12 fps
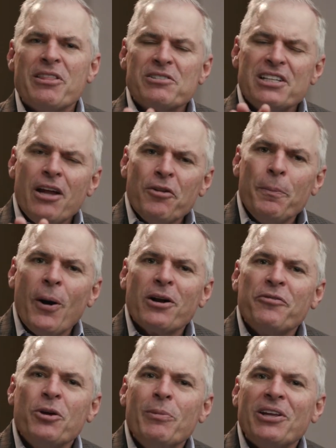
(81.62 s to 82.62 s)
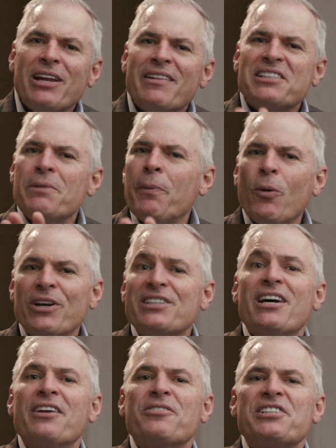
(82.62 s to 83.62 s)
But there's another part of humility that's
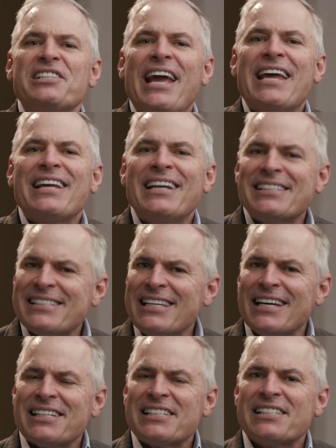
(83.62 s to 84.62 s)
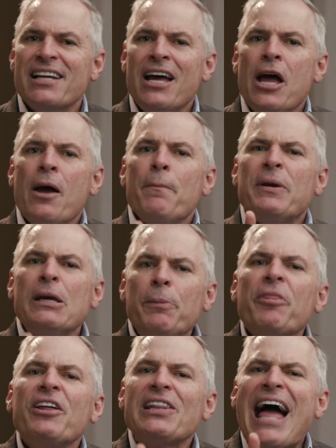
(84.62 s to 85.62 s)
important to understand, and it's this
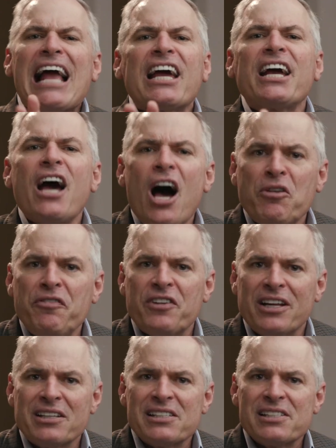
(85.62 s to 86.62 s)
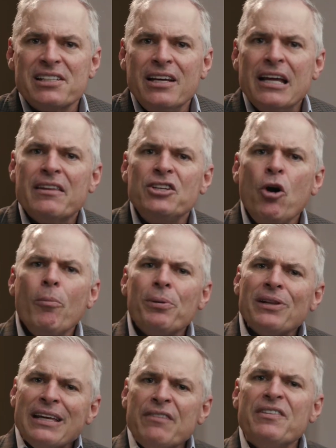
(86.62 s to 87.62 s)
people that lack confidence, that don't
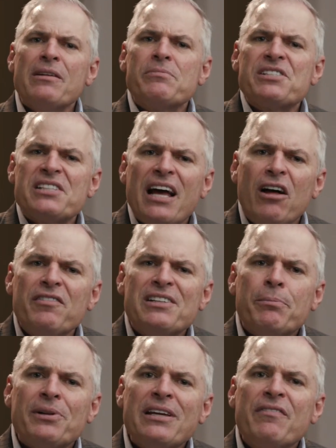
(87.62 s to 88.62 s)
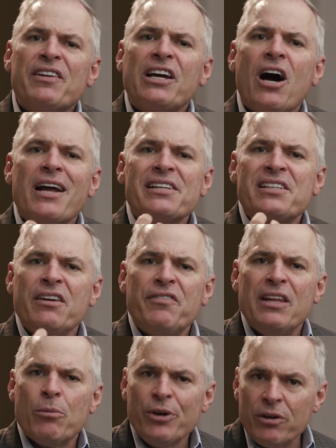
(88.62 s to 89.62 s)
believe in themselves and believe that God has
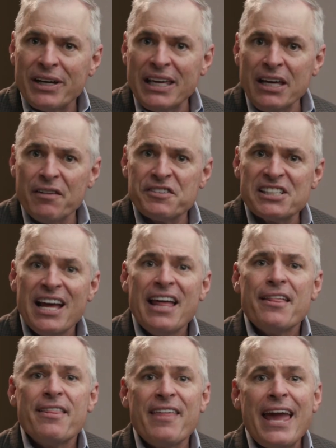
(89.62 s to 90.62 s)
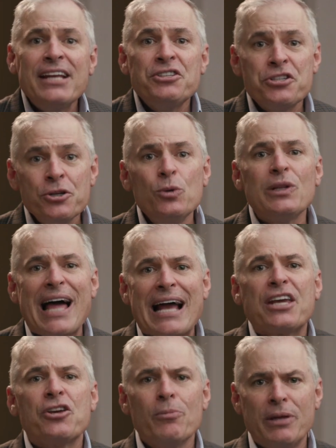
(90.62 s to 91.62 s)
given them real gifts, they too
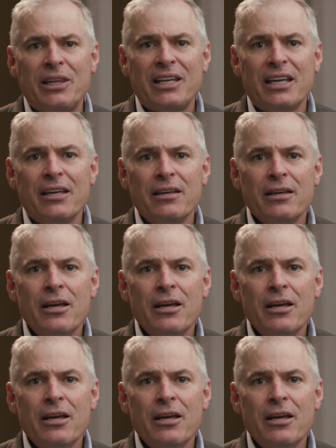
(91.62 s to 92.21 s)
lack humility.